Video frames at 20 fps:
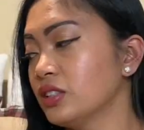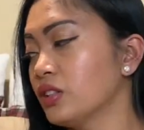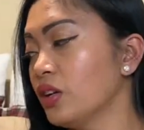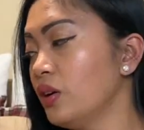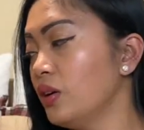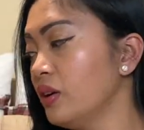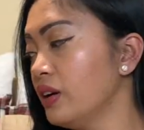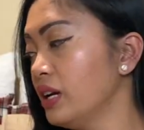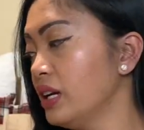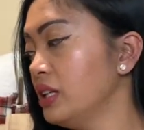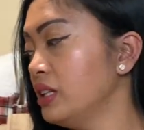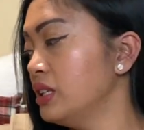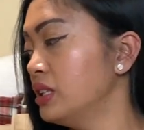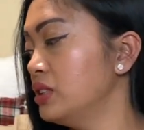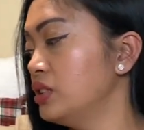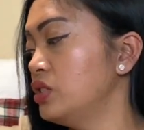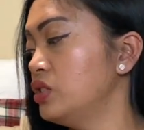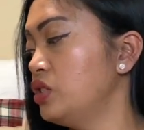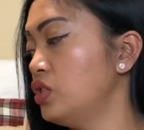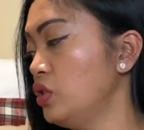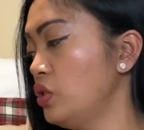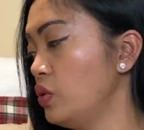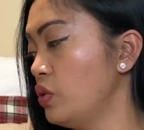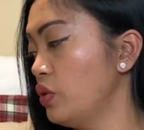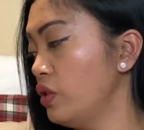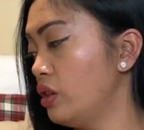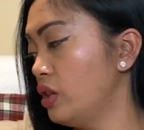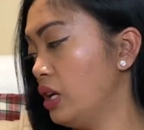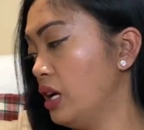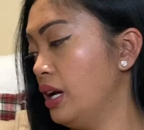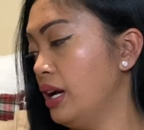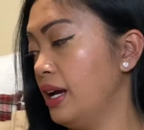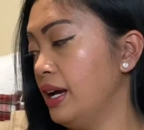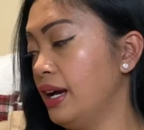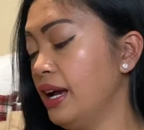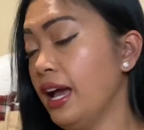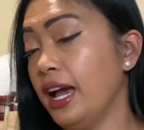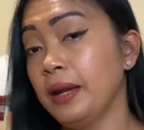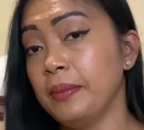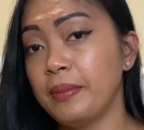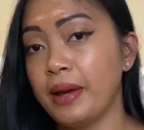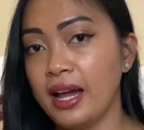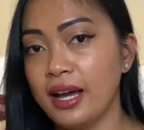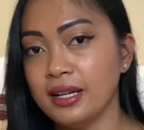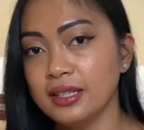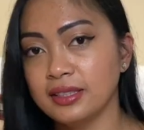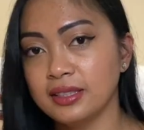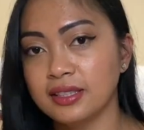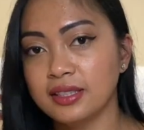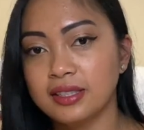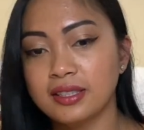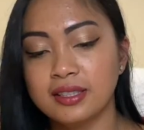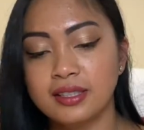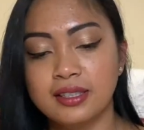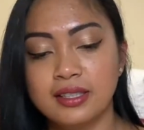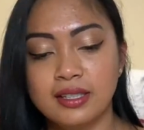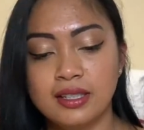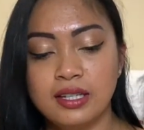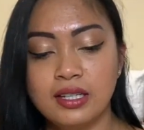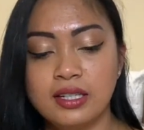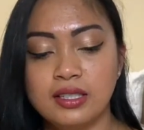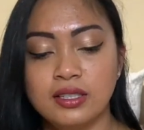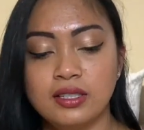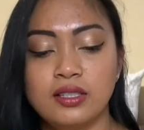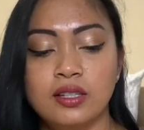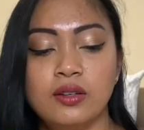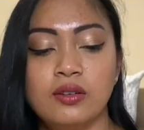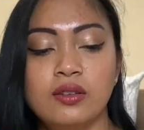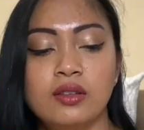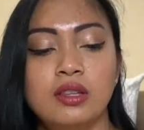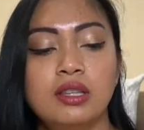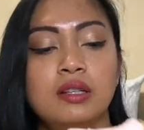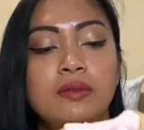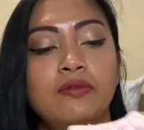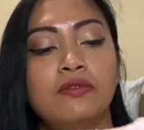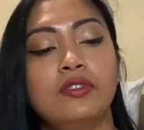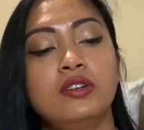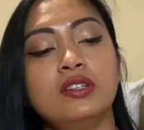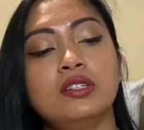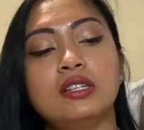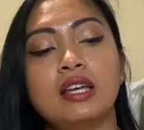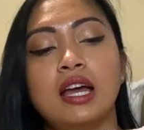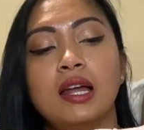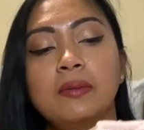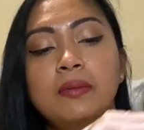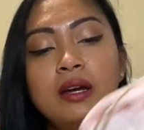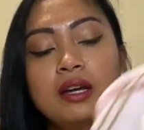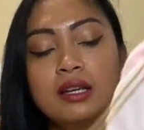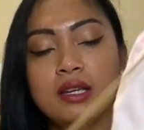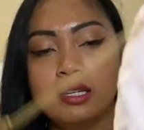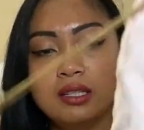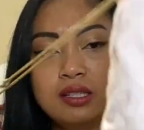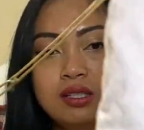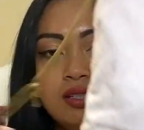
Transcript: go ahead and do the handbags. So the first handbag is